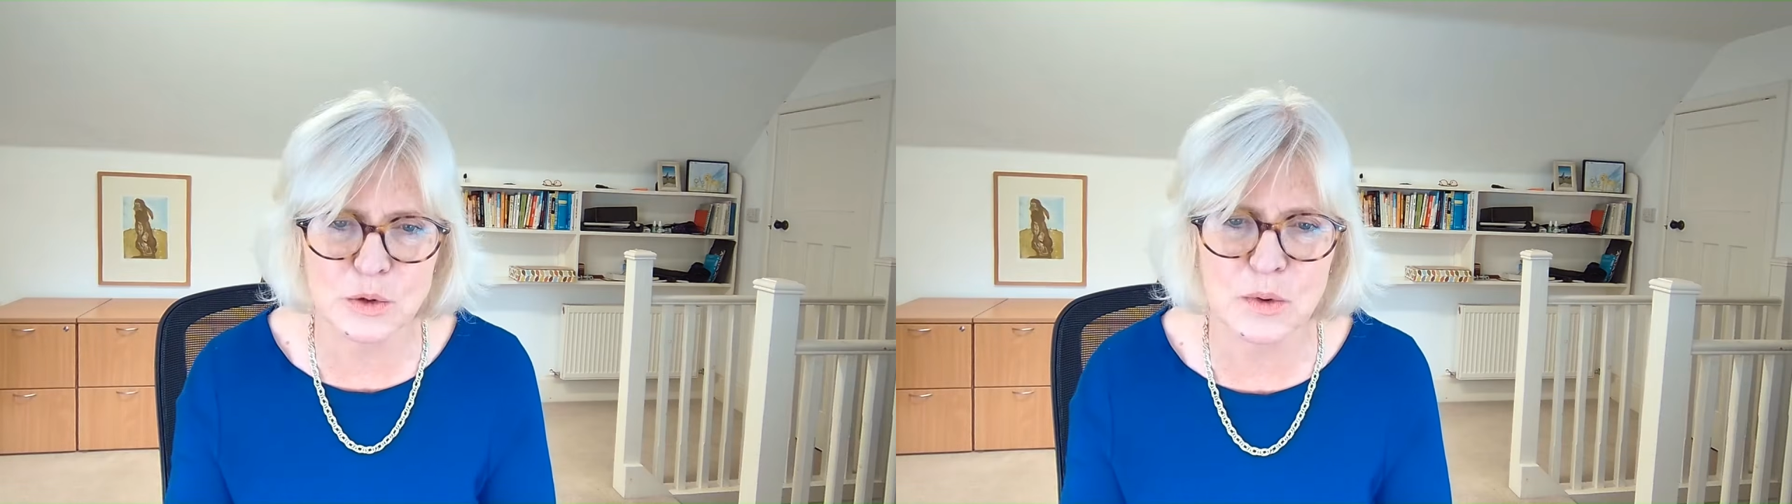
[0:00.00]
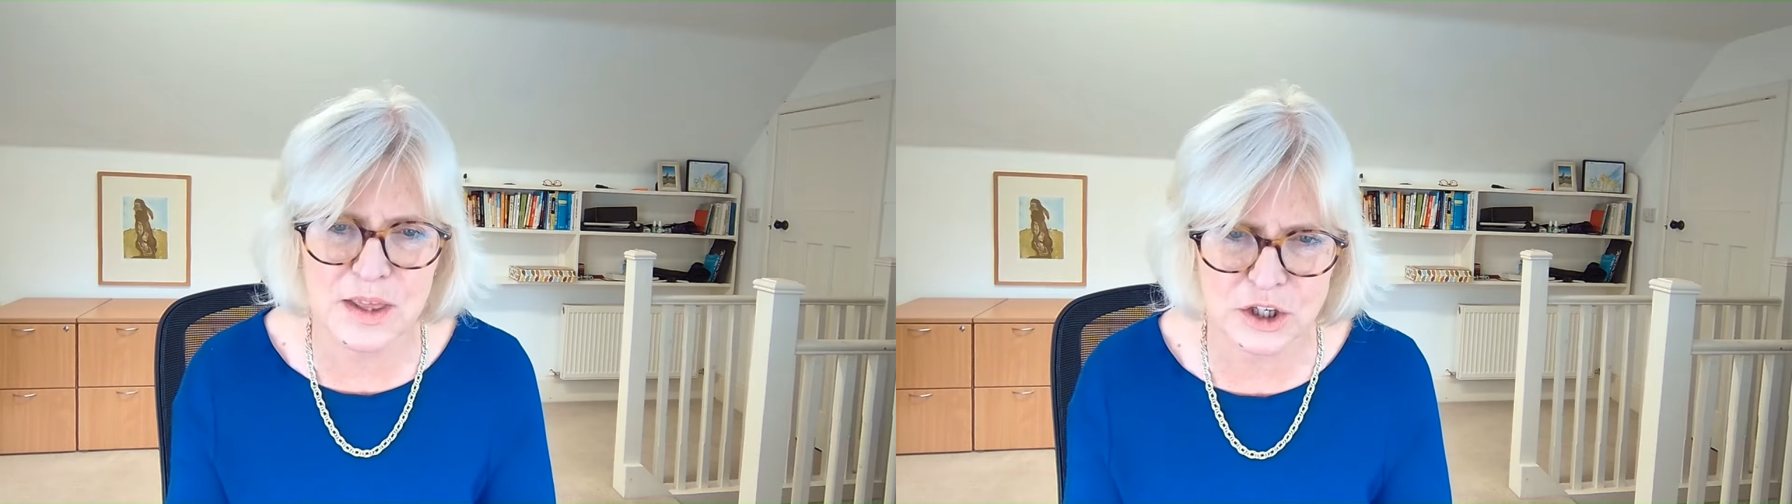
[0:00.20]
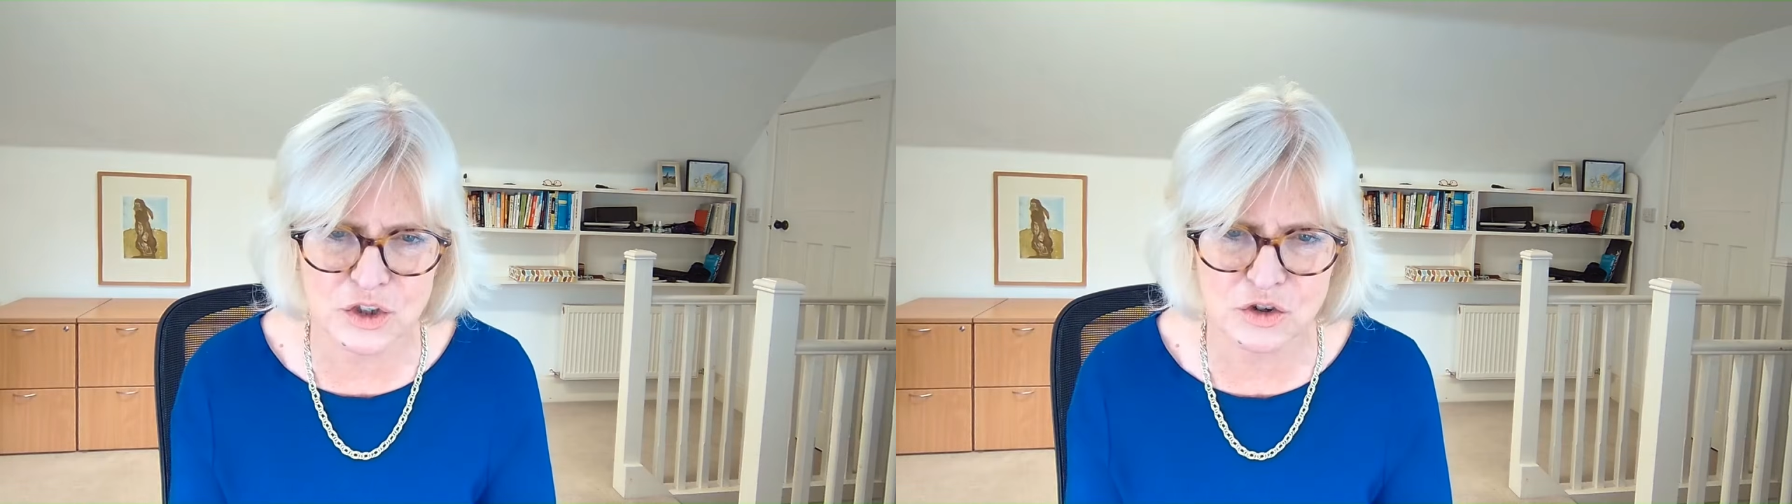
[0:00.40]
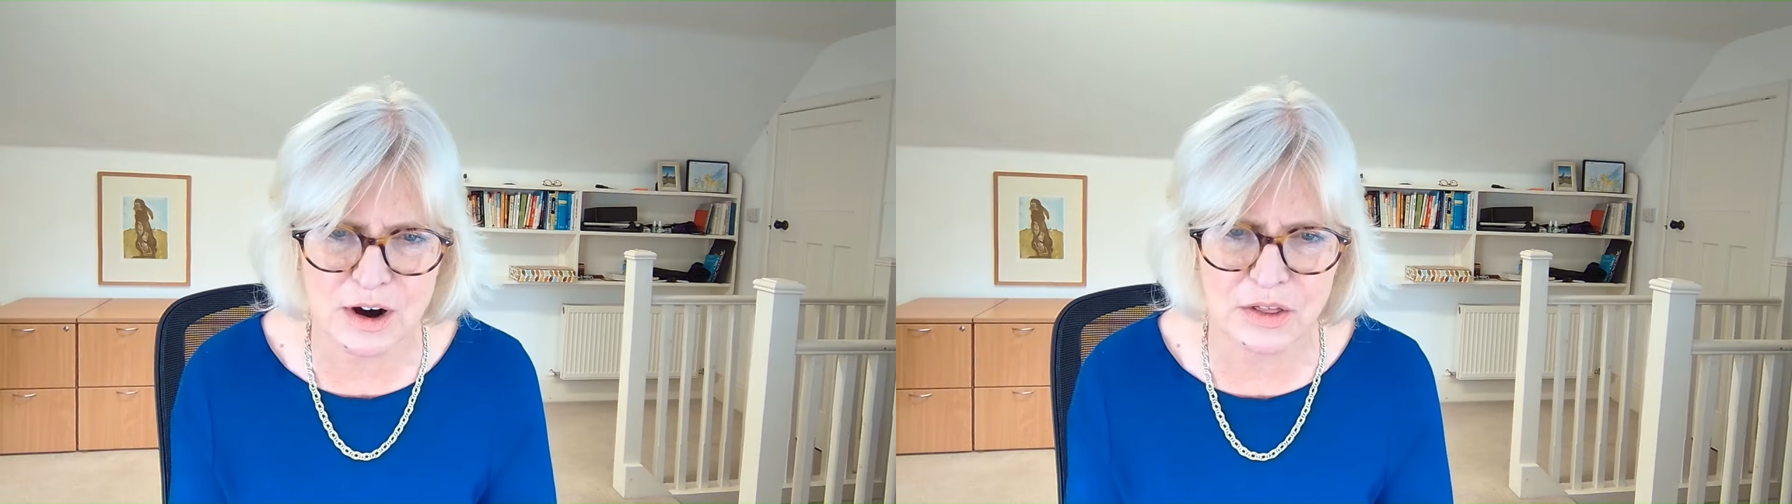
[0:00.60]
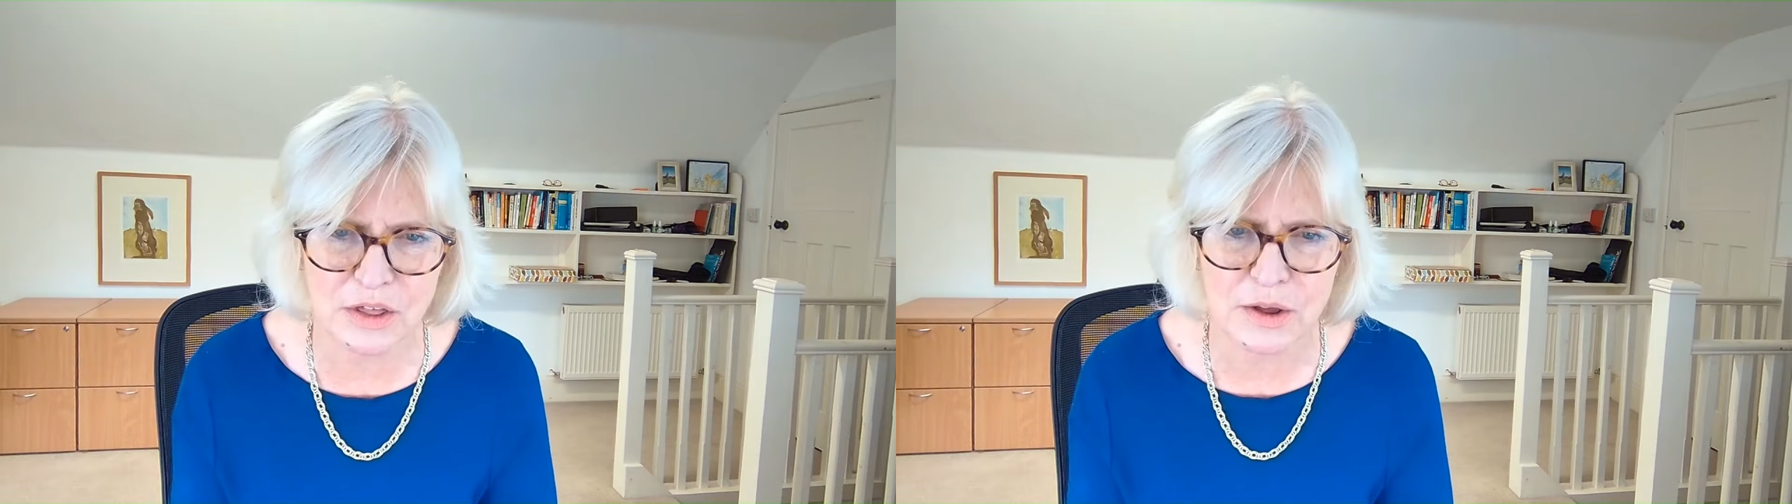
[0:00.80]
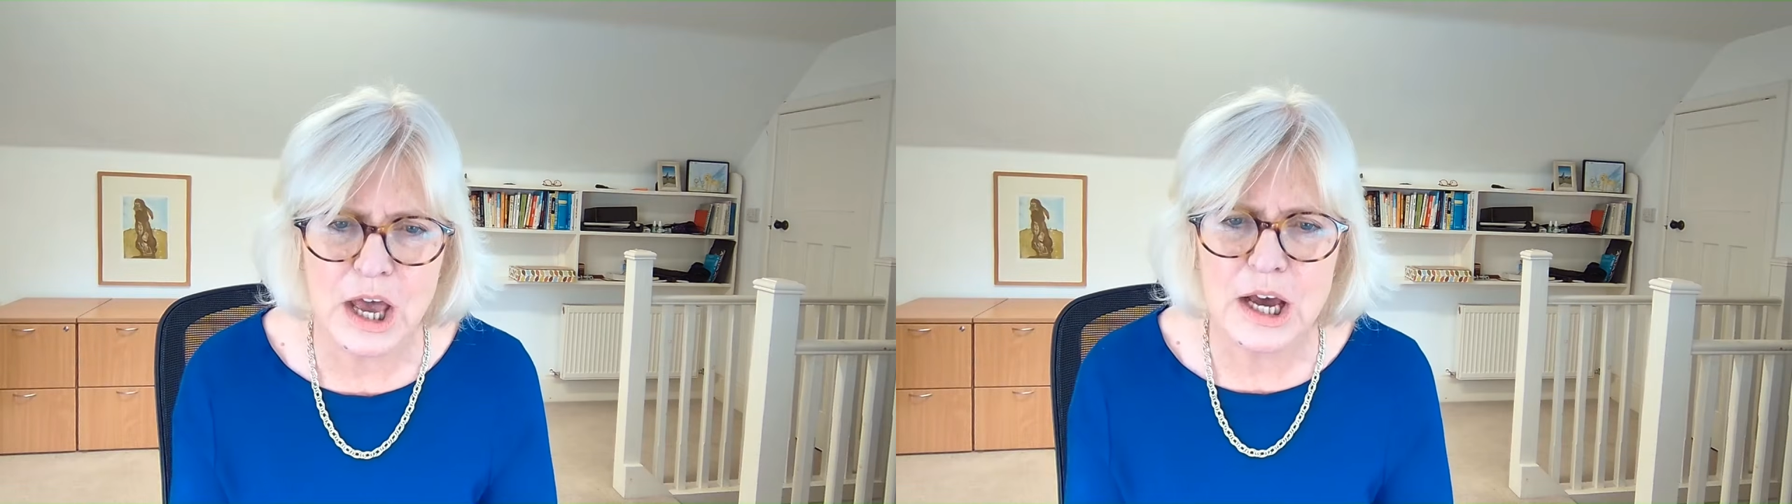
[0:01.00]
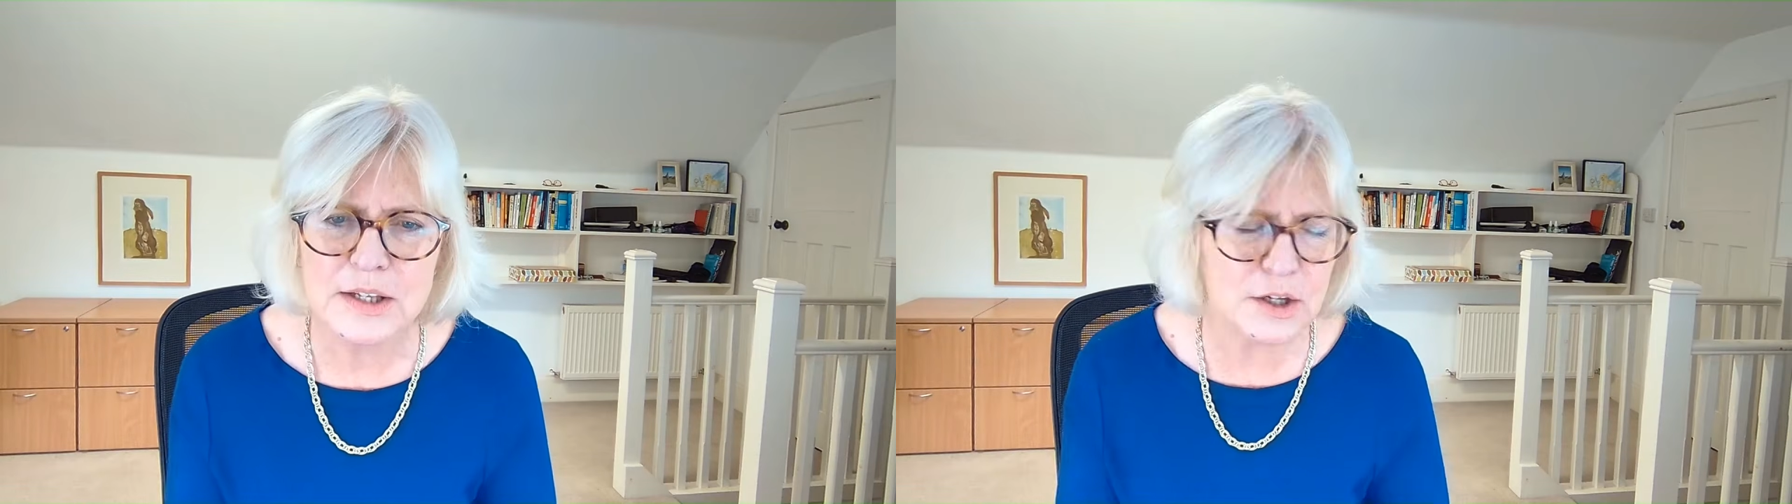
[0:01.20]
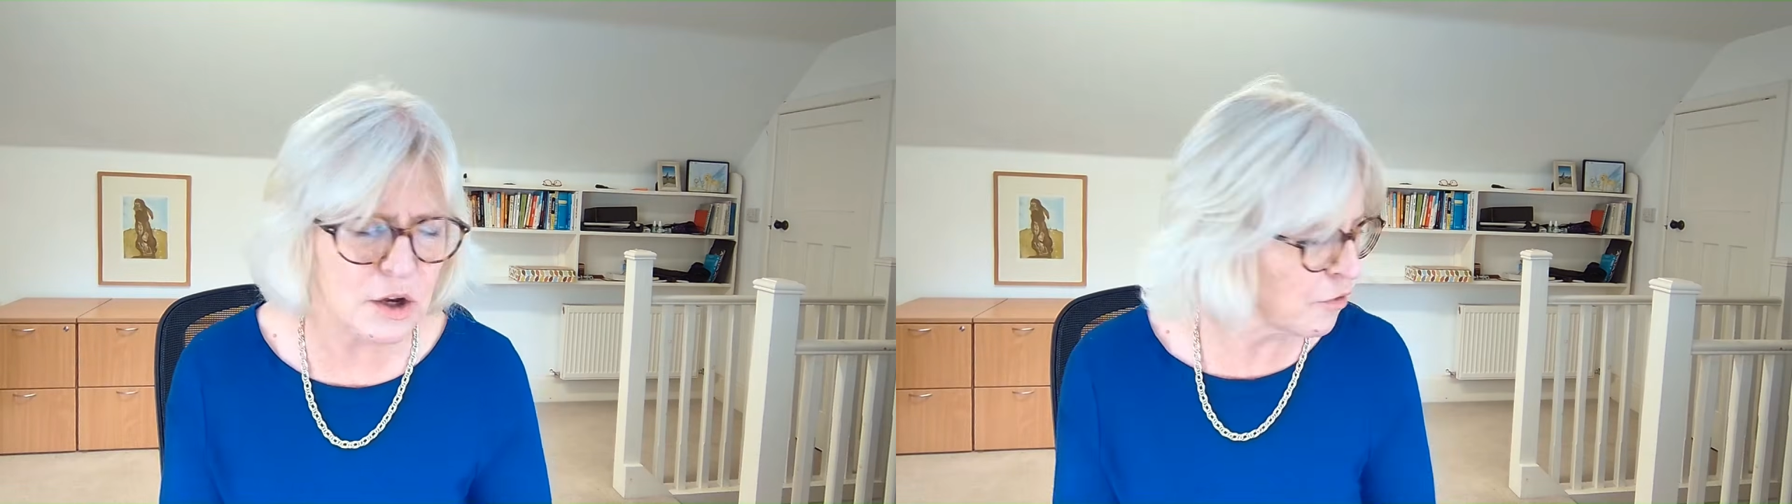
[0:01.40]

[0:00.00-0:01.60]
with each strength. So,